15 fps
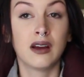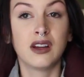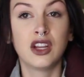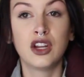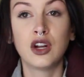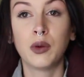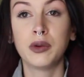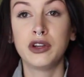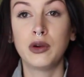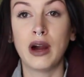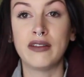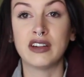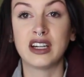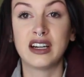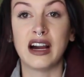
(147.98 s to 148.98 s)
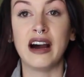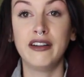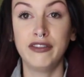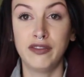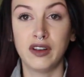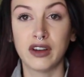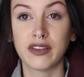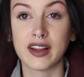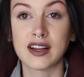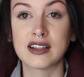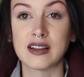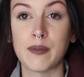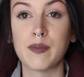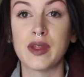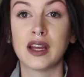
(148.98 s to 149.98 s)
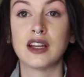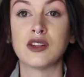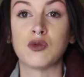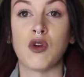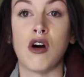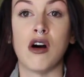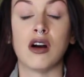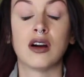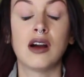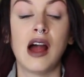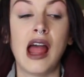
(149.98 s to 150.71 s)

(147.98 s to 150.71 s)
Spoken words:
you know, when you have a gut feeling something is wrong.